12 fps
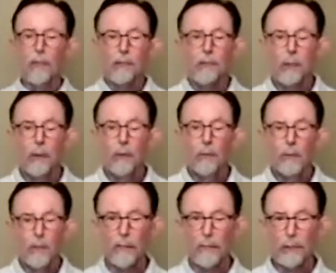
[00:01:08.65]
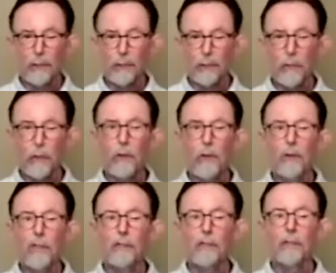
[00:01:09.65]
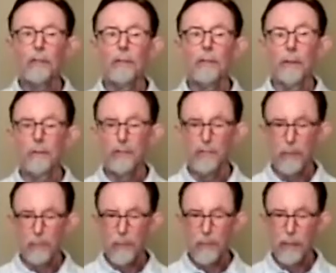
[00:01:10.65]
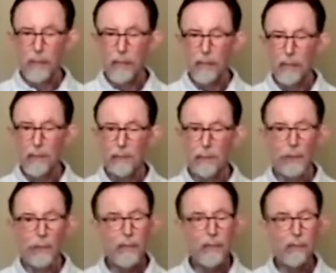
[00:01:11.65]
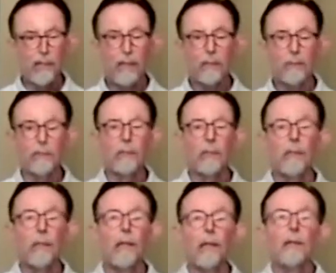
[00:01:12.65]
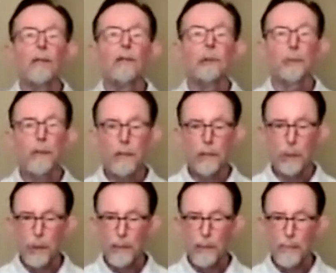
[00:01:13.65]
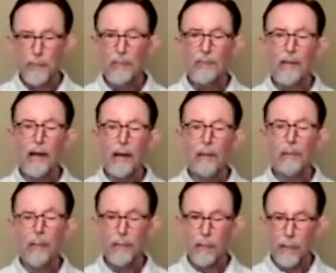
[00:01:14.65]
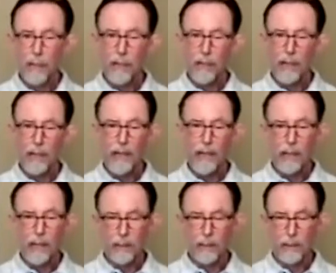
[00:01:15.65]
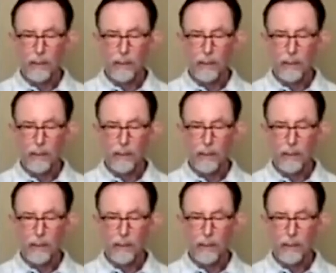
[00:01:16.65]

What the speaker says: So the first one we're going to do of stimulating these meridian channels is we are going to be tapping our head